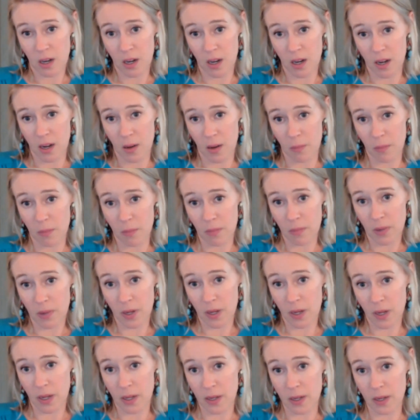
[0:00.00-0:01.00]
Um,
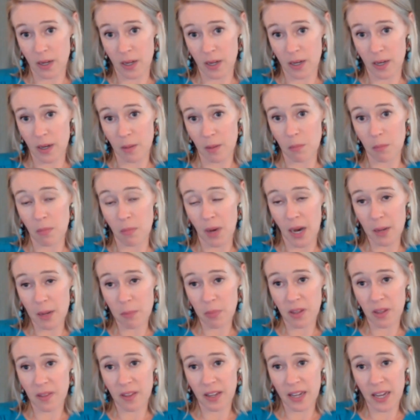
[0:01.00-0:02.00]
and, and it
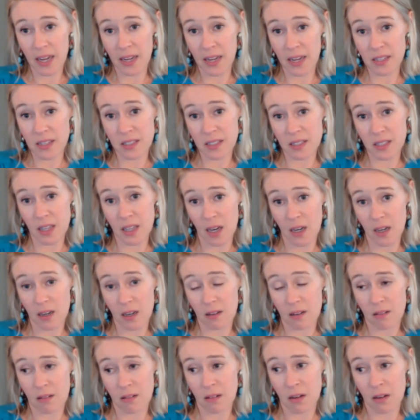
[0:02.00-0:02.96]
might be the case that